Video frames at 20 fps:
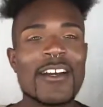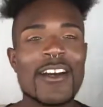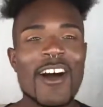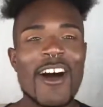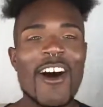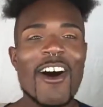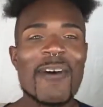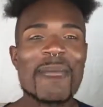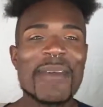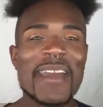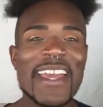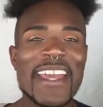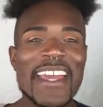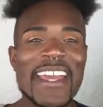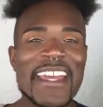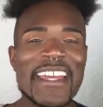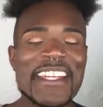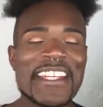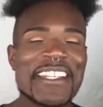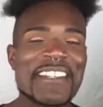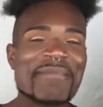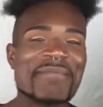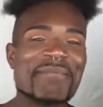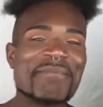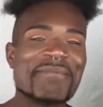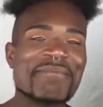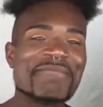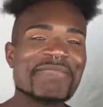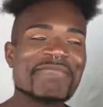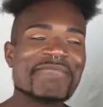Oh man.
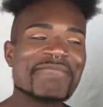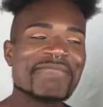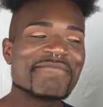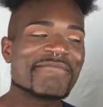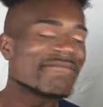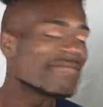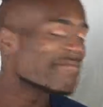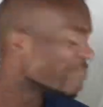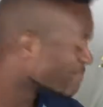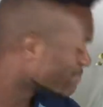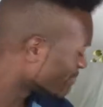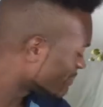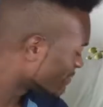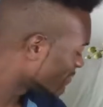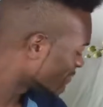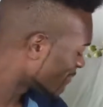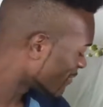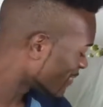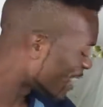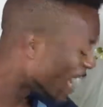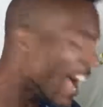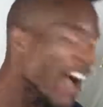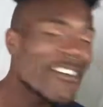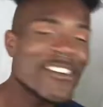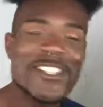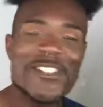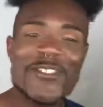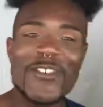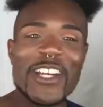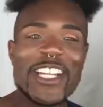I
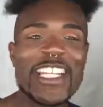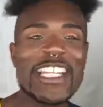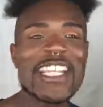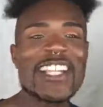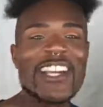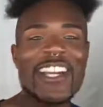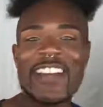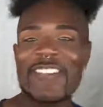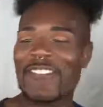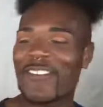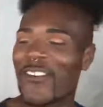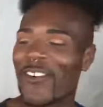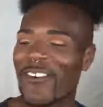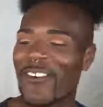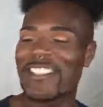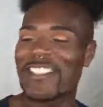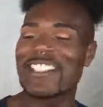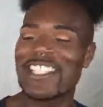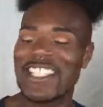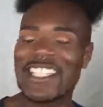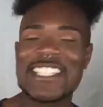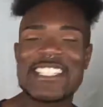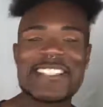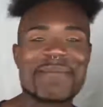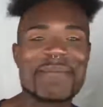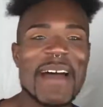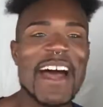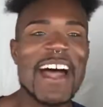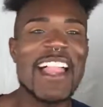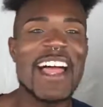was really looking forward to this
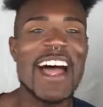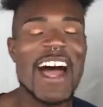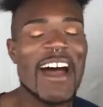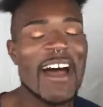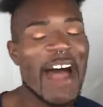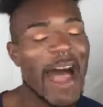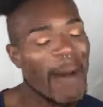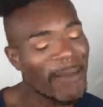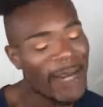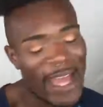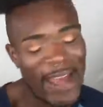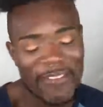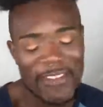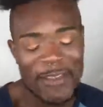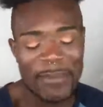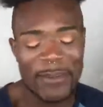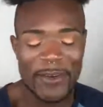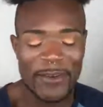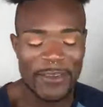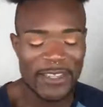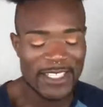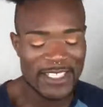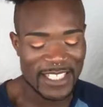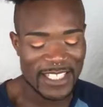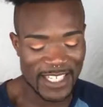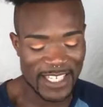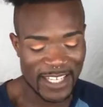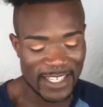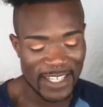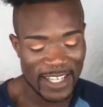palette. I'm gonna have to play with this
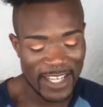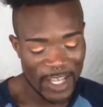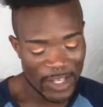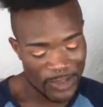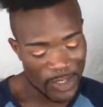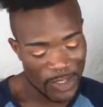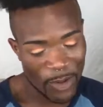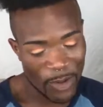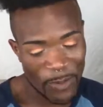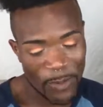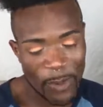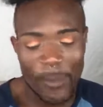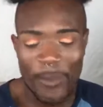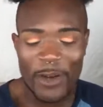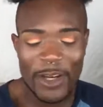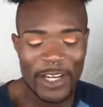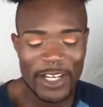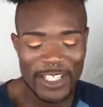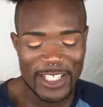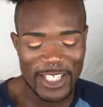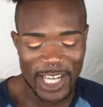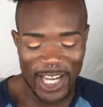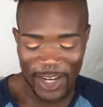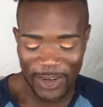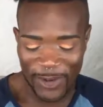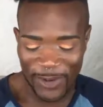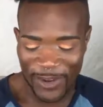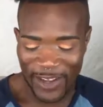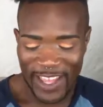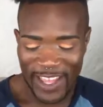again. So what we're gonna
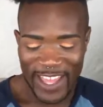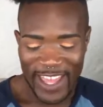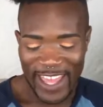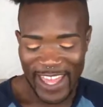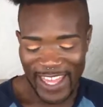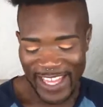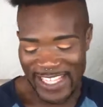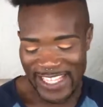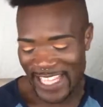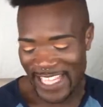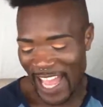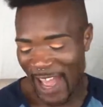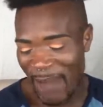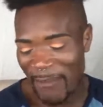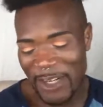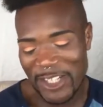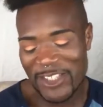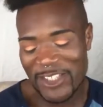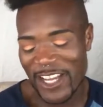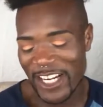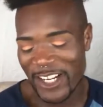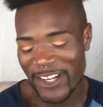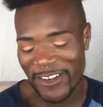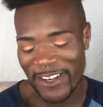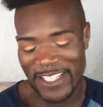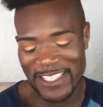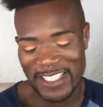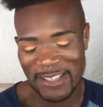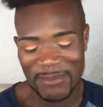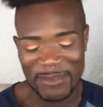do is I'm gonna try to
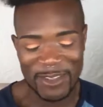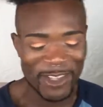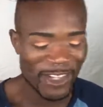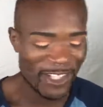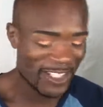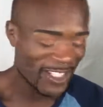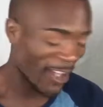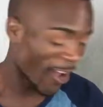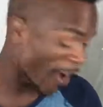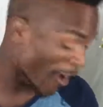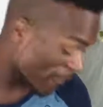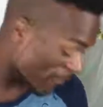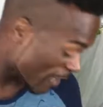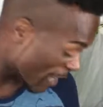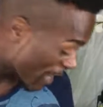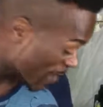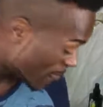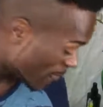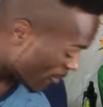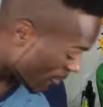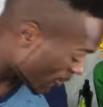create some looks off camera